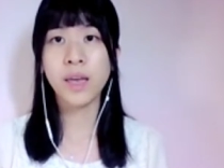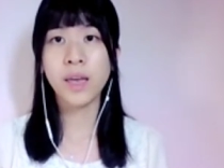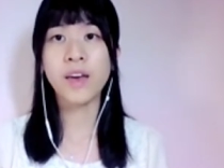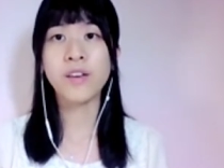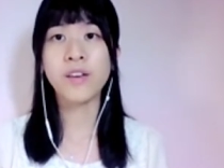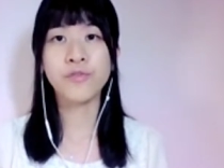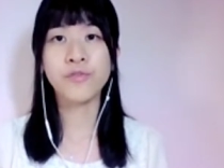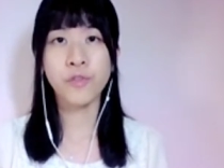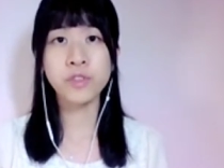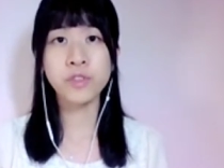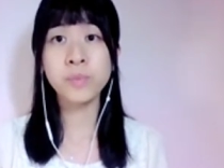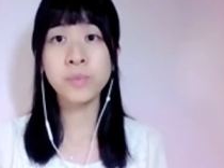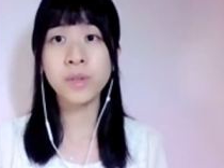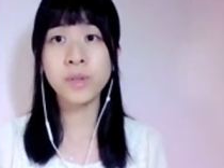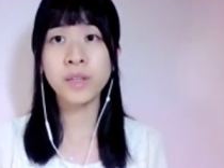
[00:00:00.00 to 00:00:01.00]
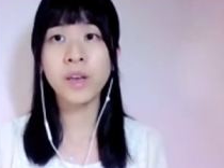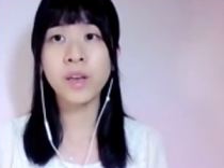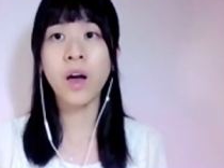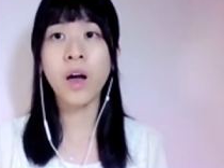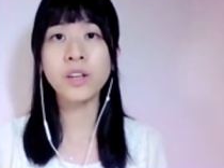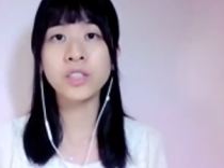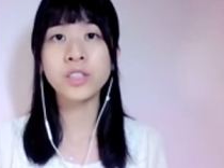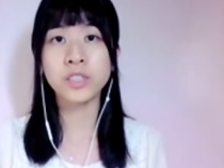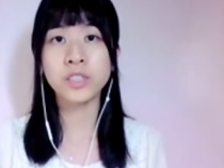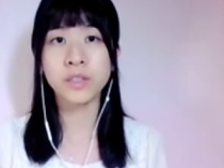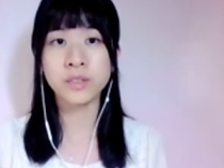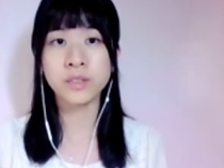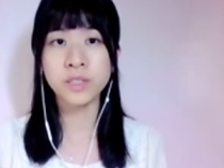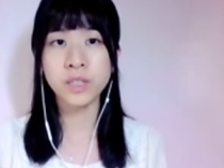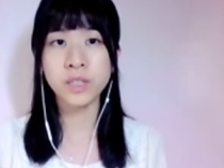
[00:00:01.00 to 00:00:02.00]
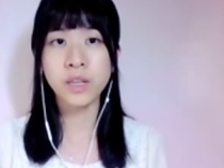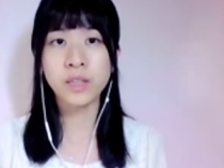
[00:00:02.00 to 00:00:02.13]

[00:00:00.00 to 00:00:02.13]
and forcibly auctioned